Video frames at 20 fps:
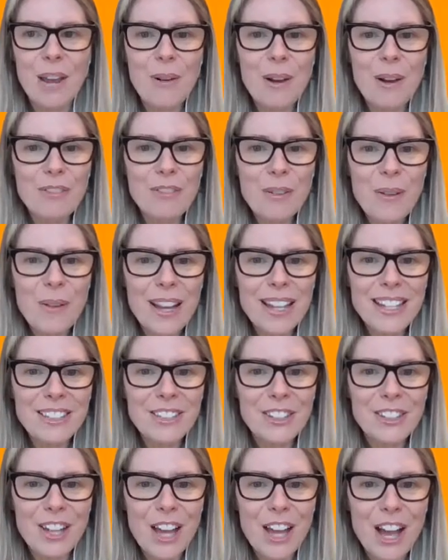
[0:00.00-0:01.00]
Hello
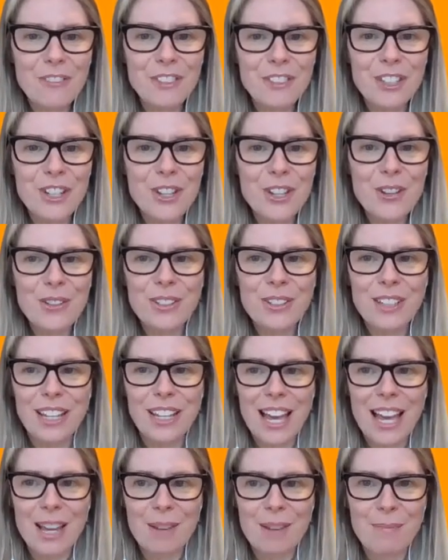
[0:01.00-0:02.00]
everyone, good afternoon.
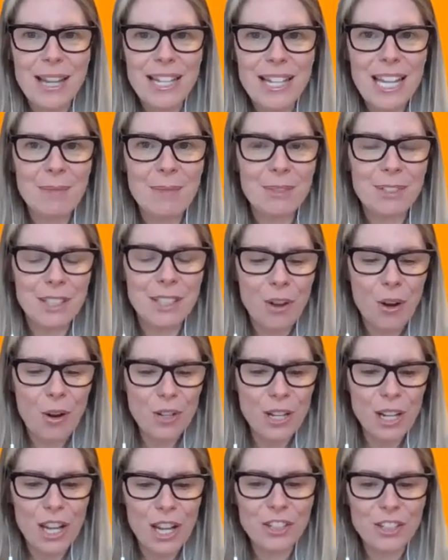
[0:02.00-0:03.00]
My name is
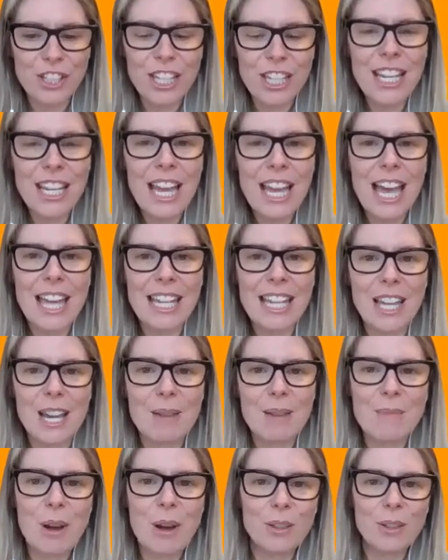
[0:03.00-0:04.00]
Nicole Galacci and I
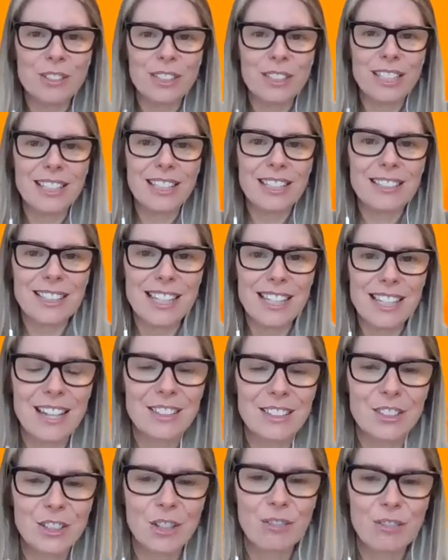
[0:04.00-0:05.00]
am hosting
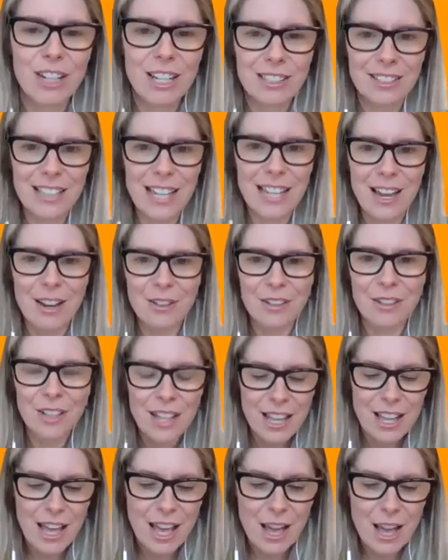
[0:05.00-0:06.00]
today's Careers Now
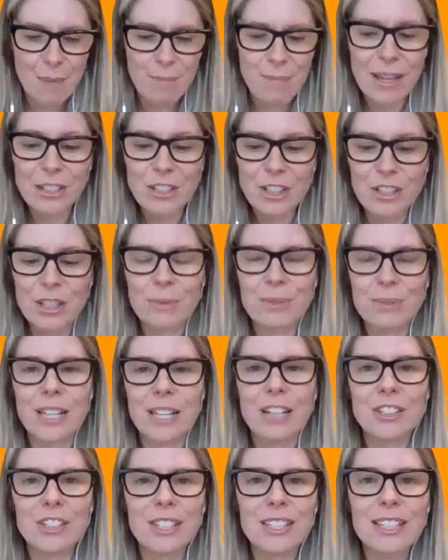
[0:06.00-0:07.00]
mentorship
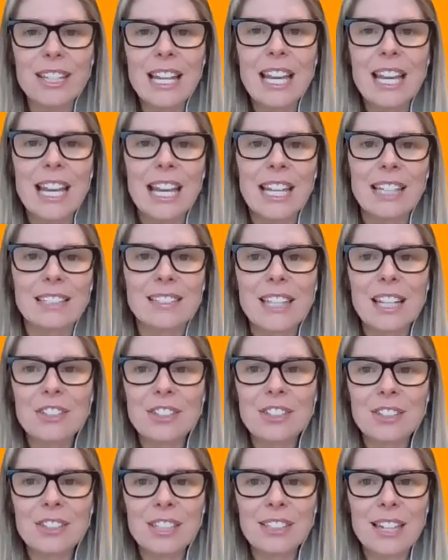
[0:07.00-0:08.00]
session. The
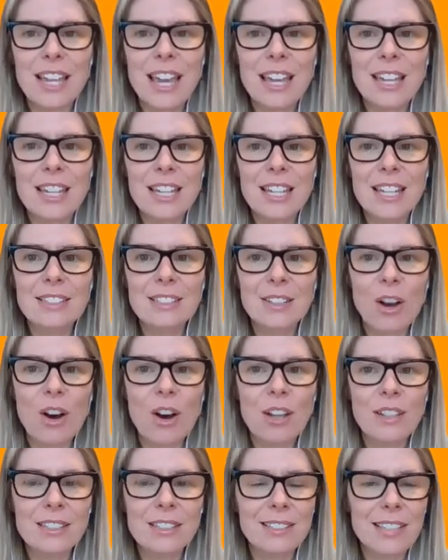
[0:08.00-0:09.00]
session today is
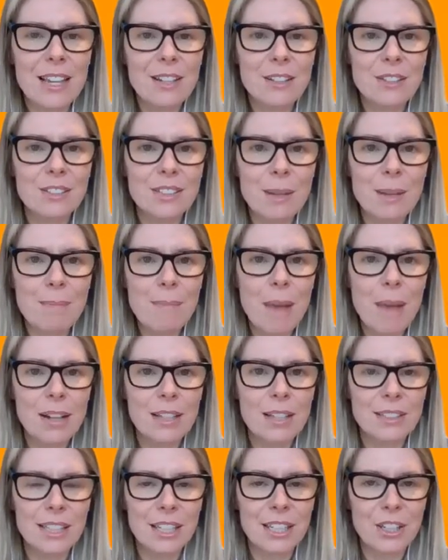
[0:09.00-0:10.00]
on sales and
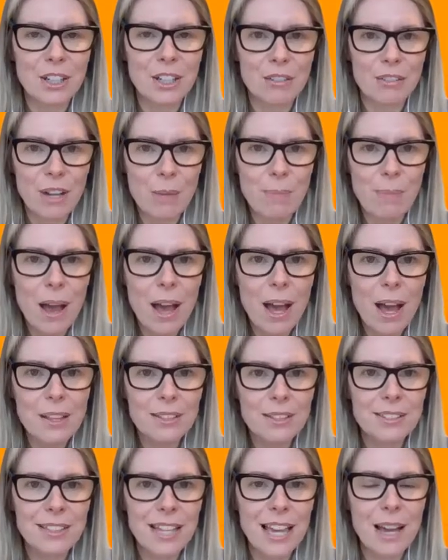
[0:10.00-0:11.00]
marketing career
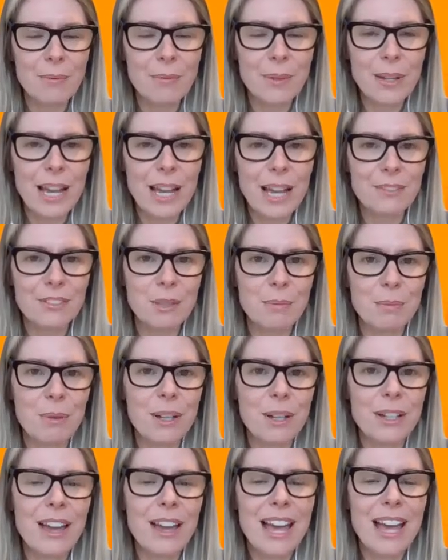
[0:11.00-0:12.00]
paths, and we have
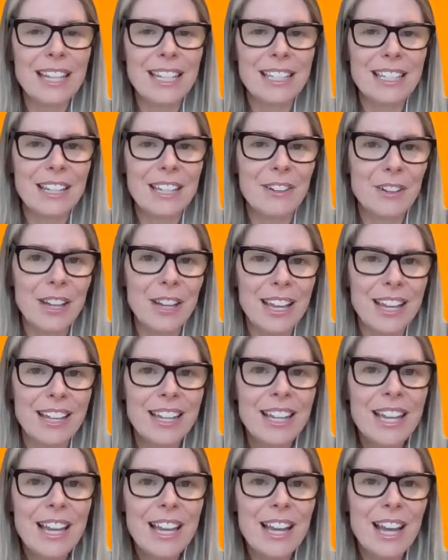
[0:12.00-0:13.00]
Sabrina and Anil
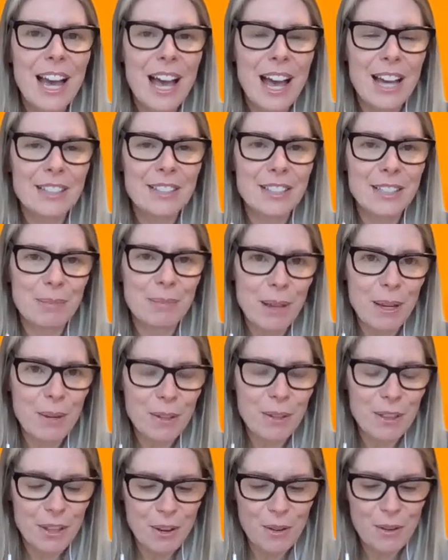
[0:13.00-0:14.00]
here to speak
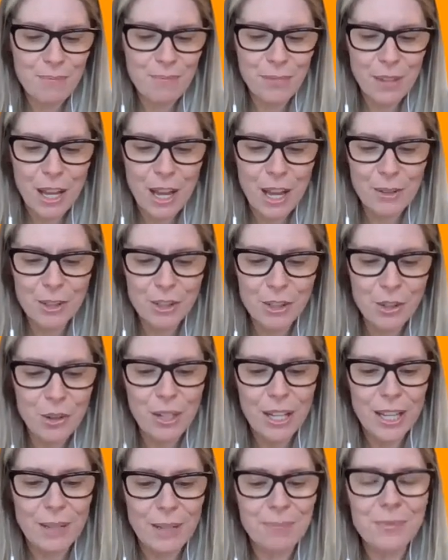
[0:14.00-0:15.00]
with you
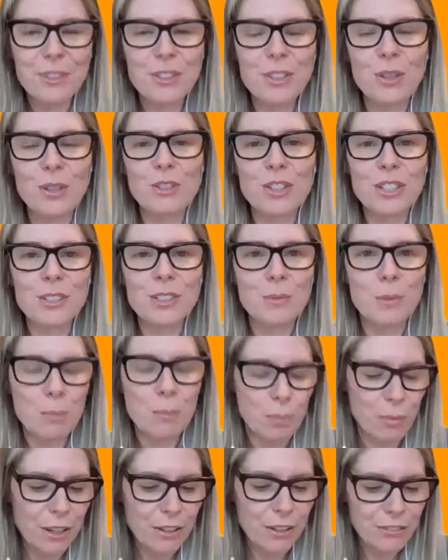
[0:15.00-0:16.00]
shortly. So just
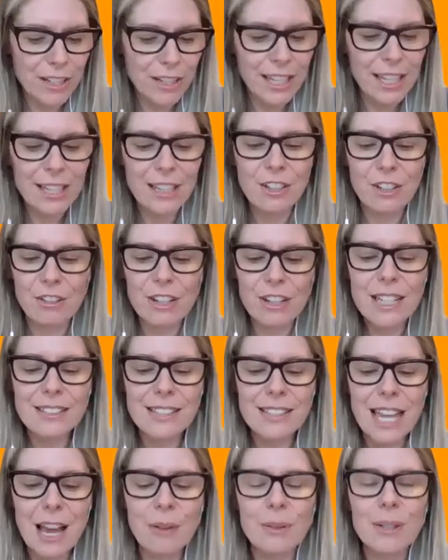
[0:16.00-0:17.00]
briefly,
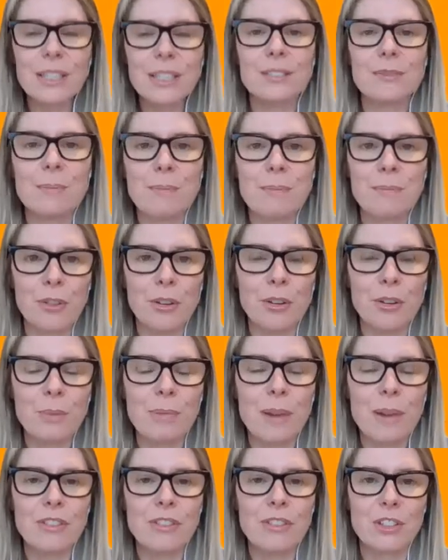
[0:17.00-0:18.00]
Careers Now is Food
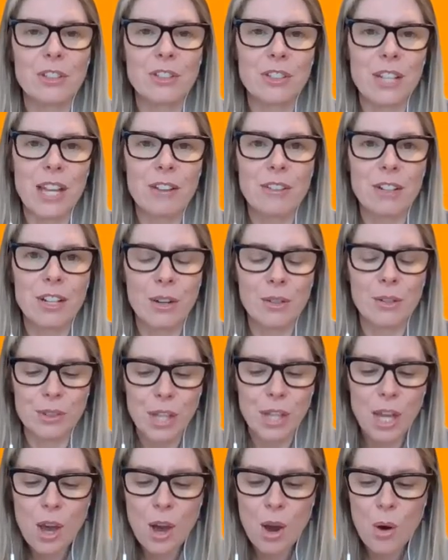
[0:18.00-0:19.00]
and Beverage
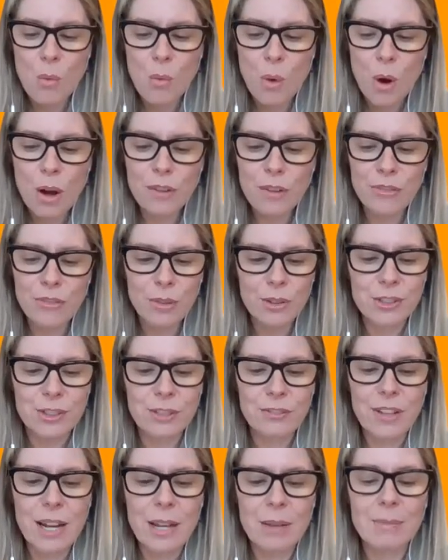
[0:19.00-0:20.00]
Ontario's workforce
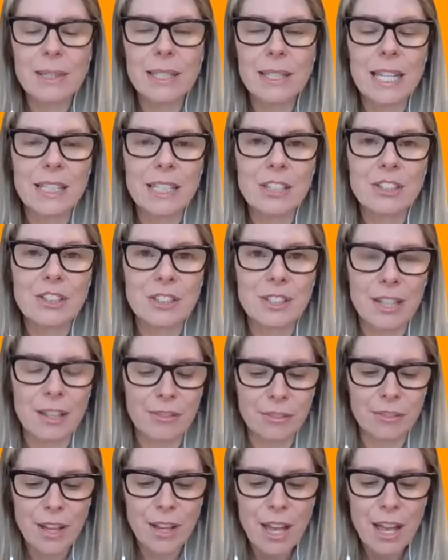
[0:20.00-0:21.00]
development
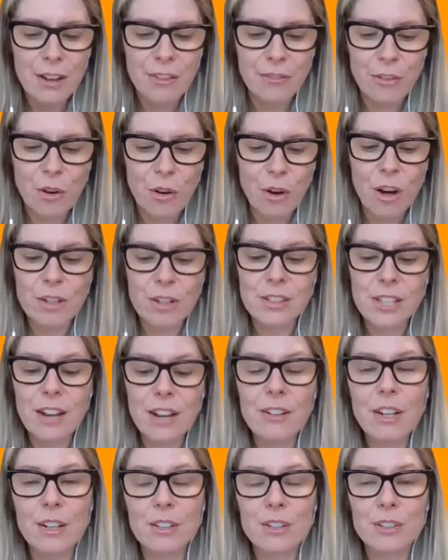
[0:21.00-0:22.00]
initiative for
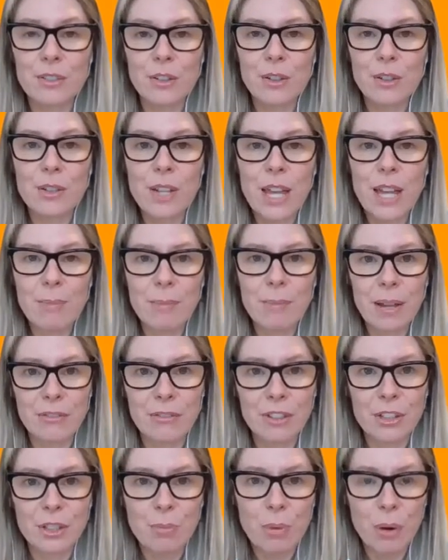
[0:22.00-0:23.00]
Ontario's food and
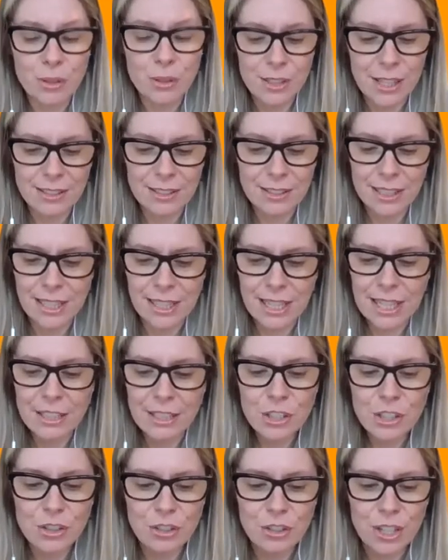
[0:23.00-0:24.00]
beverage processing
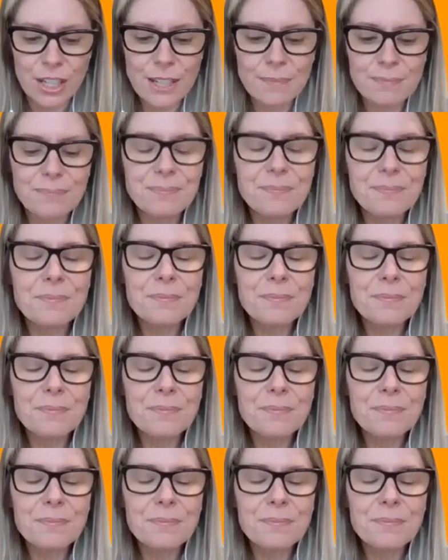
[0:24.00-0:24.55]
industry.